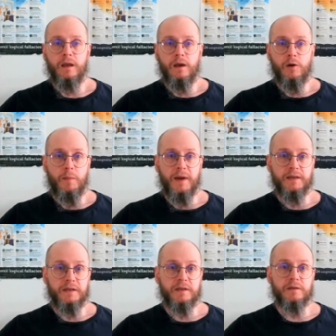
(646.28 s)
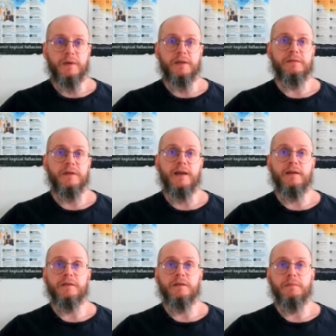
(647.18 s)
Romanticism and
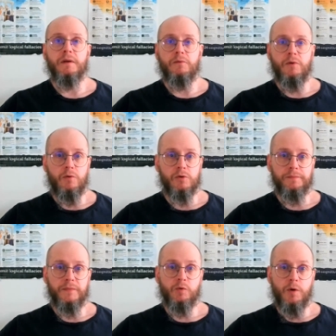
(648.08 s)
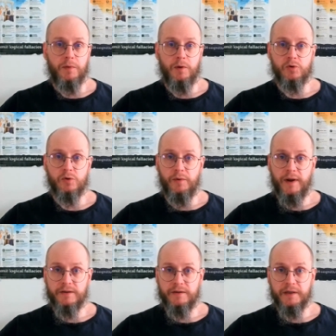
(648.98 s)
nihilism rose to oppose
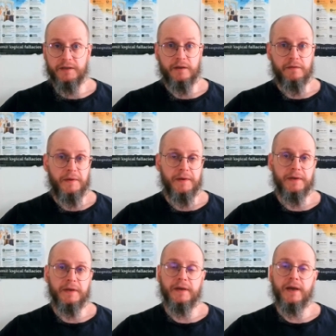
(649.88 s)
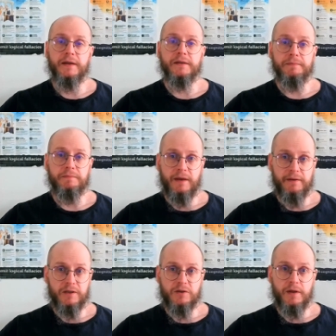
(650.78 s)
rationalistic thinking and
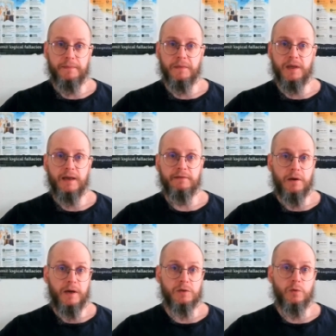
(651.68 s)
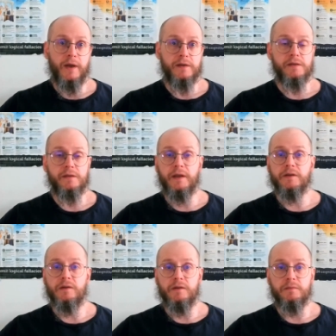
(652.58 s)
eventually gave rise to
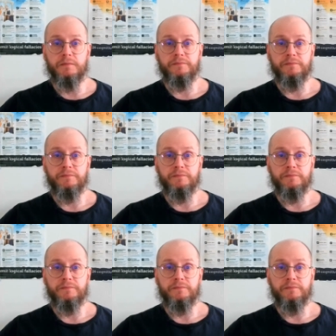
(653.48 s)
existentialism.